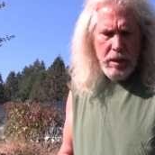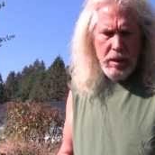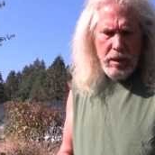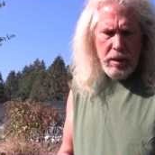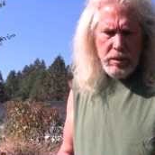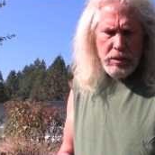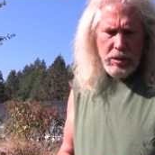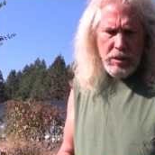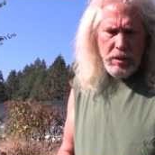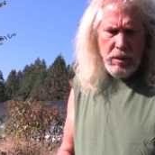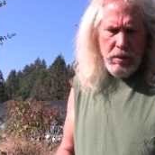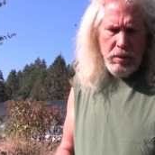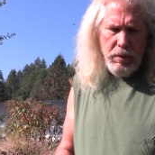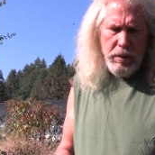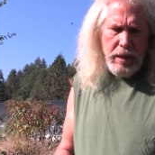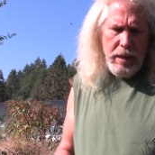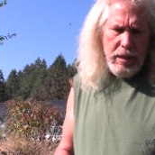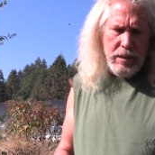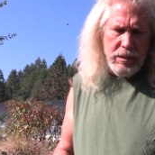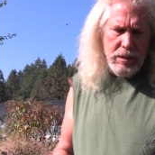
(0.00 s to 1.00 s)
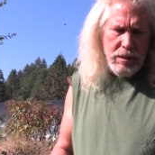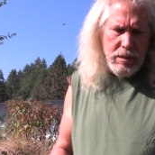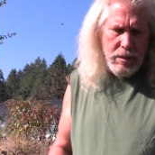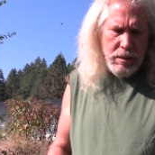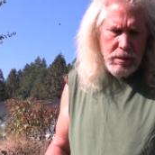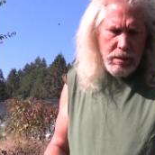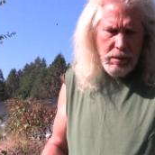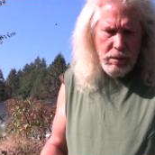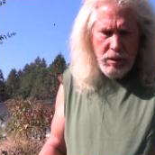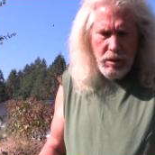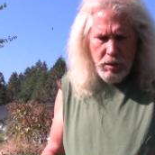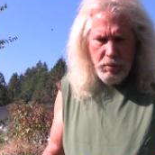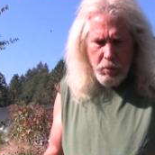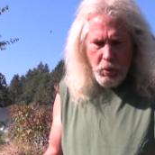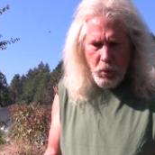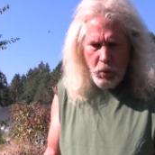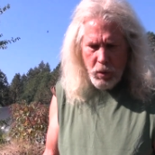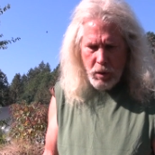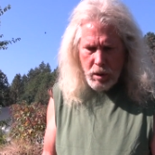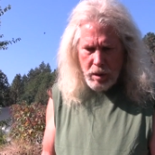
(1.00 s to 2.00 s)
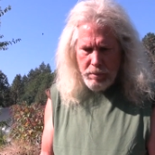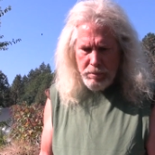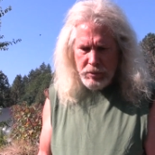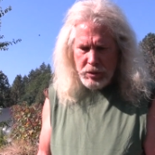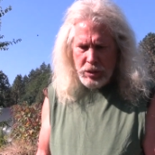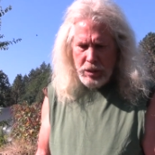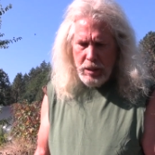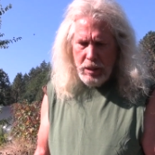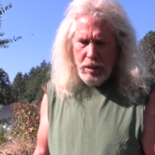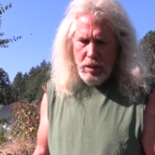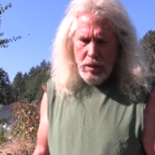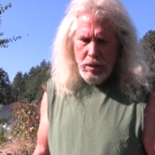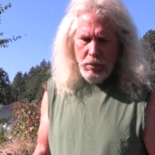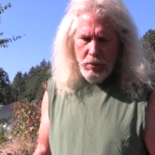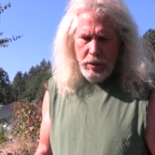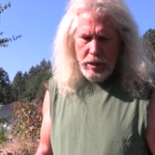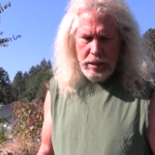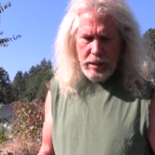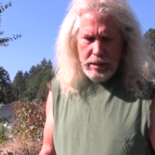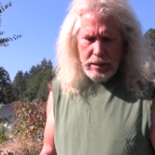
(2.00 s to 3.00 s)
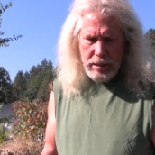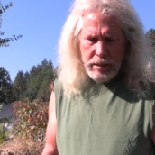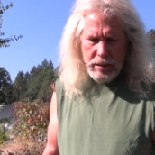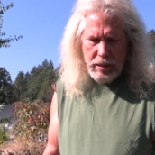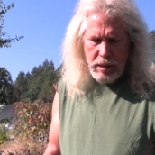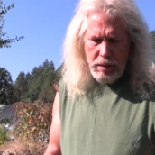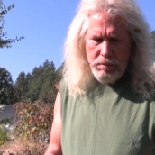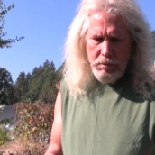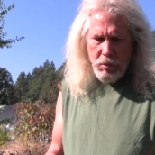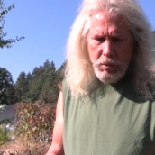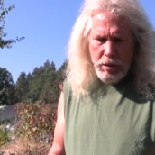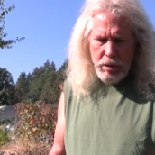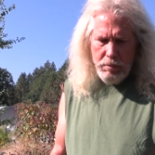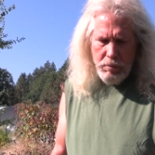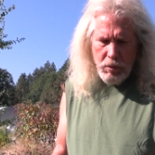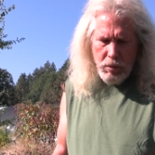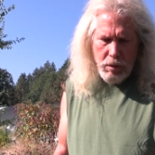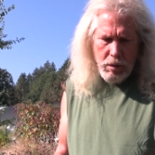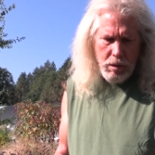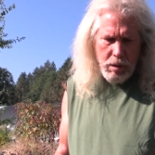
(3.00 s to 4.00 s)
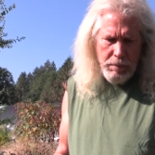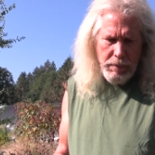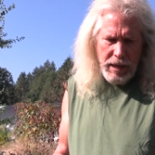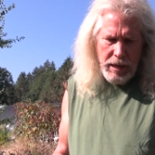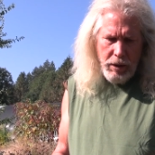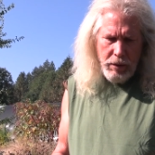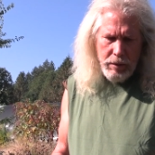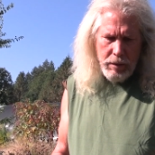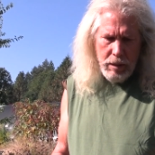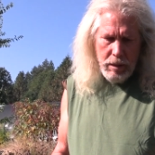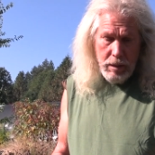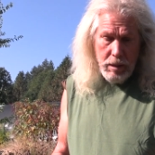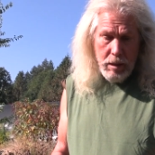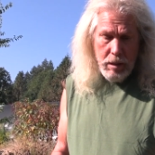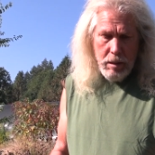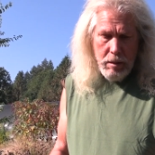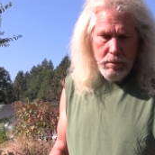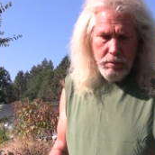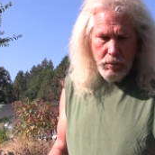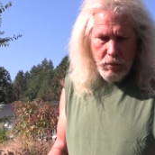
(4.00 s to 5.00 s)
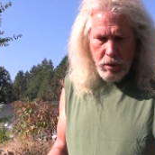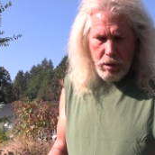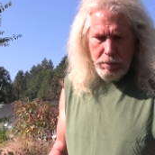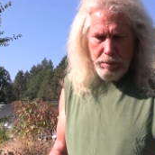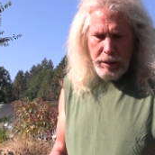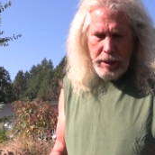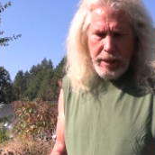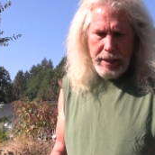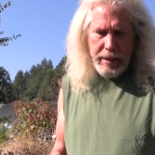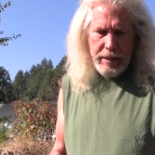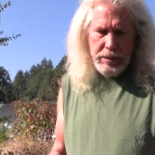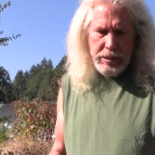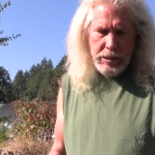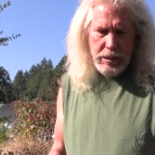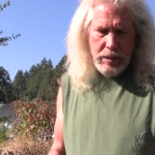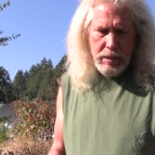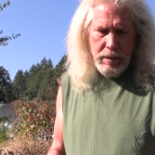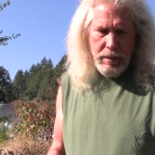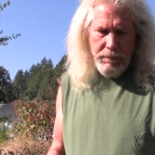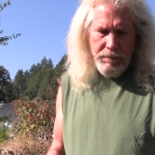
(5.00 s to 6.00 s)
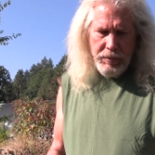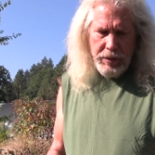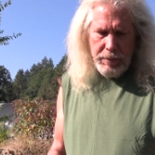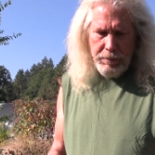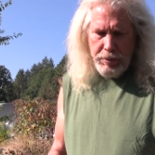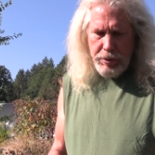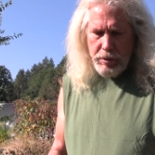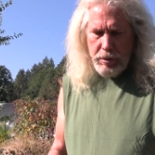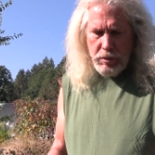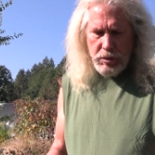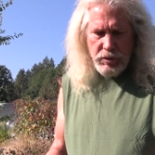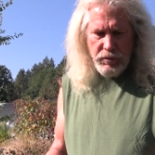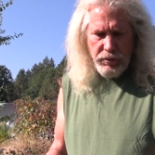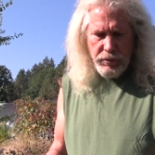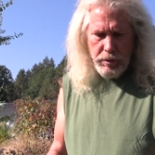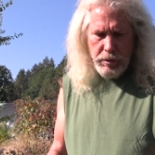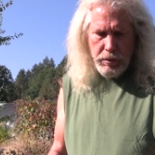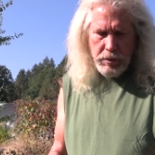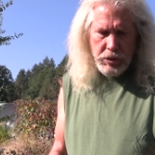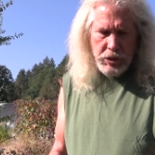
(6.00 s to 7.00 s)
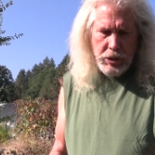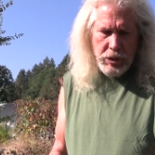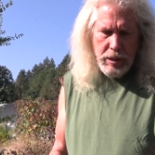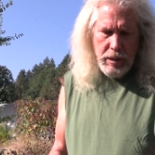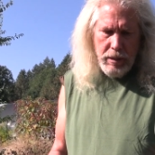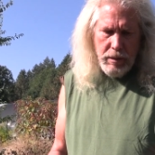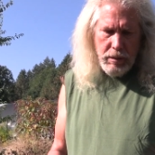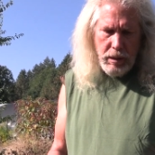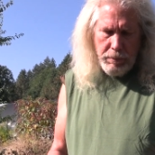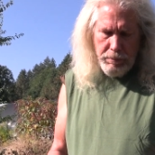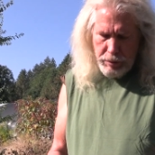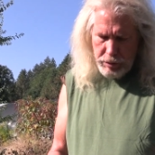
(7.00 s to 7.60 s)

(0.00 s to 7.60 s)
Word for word: and so as the globe warms we need to think more and more about more plants that produce fruits that